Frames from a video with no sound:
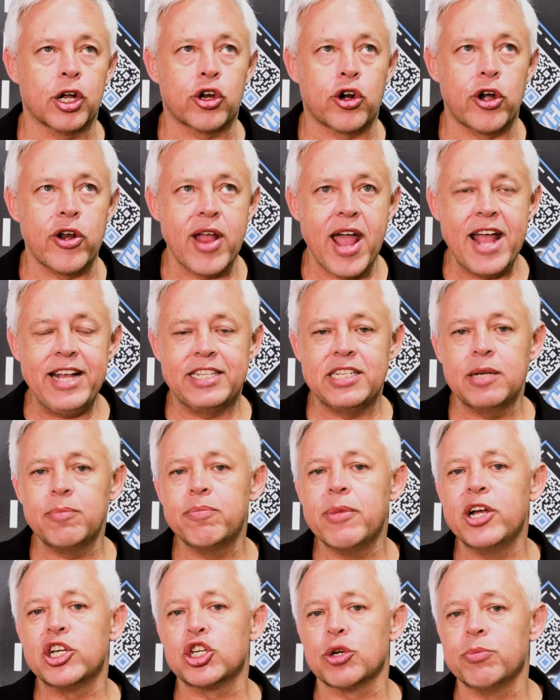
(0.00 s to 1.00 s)

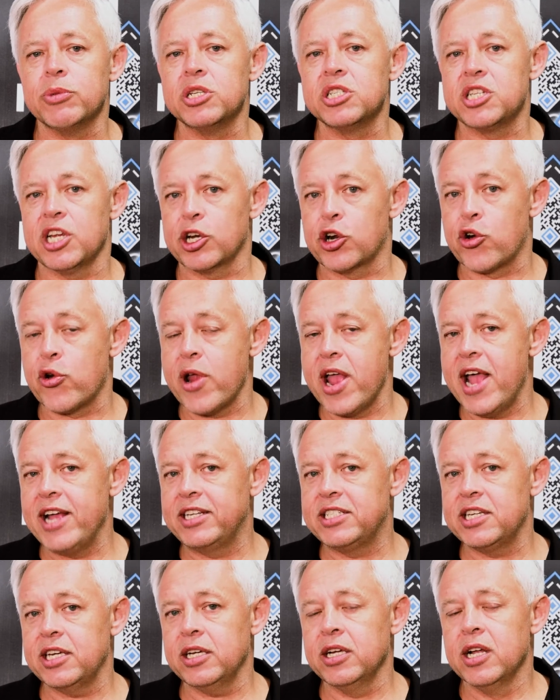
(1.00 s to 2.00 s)
creating measurements and
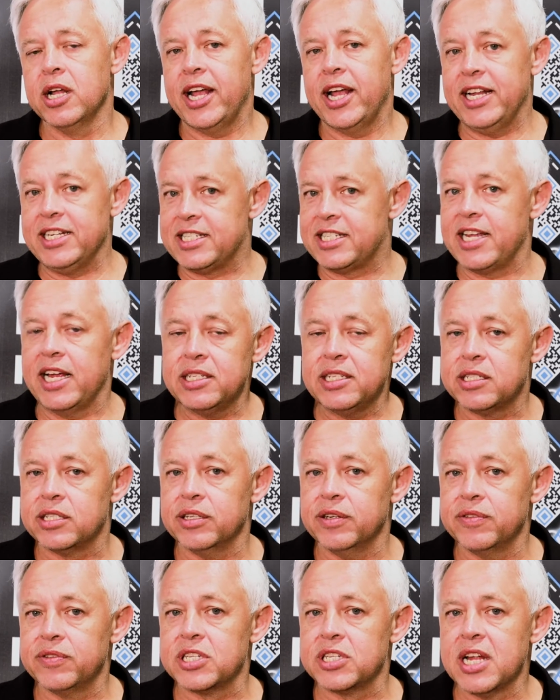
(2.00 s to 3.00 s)
creating
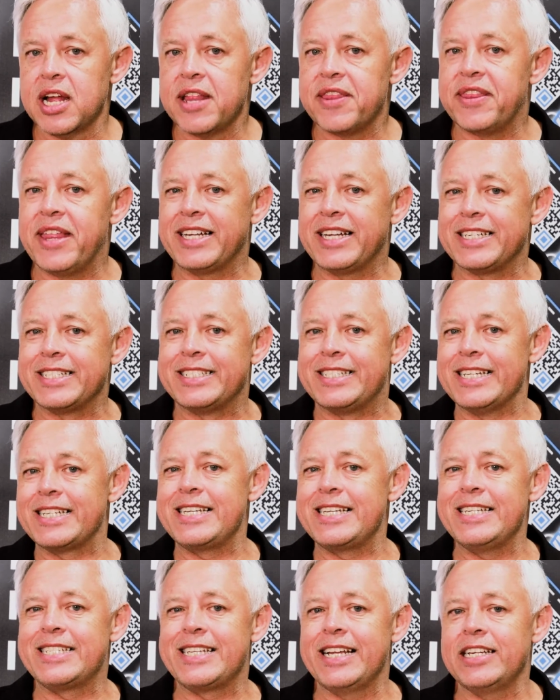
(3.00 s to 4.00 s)
incentives that
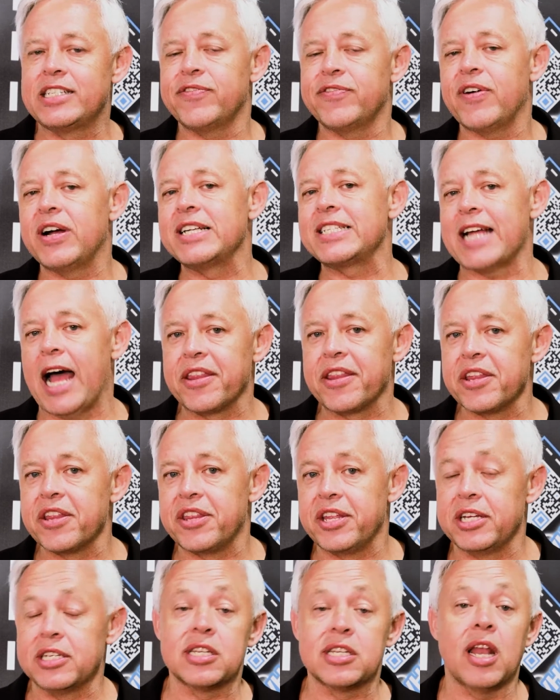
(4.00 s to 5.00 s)
disincentivize other
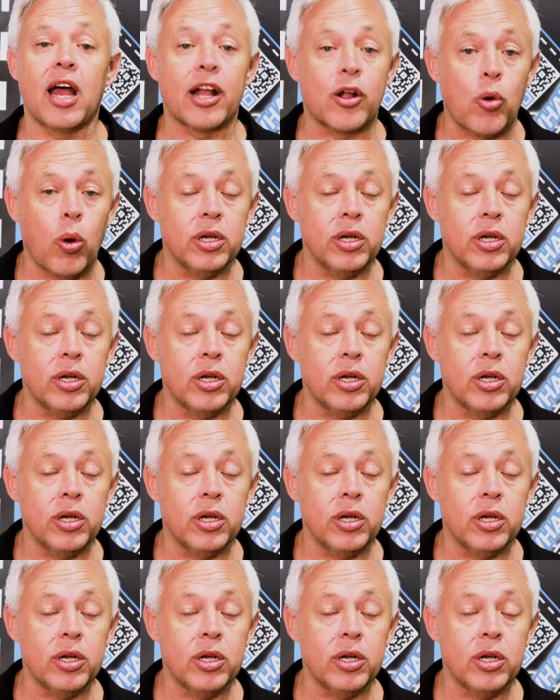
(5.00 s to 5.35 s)
things like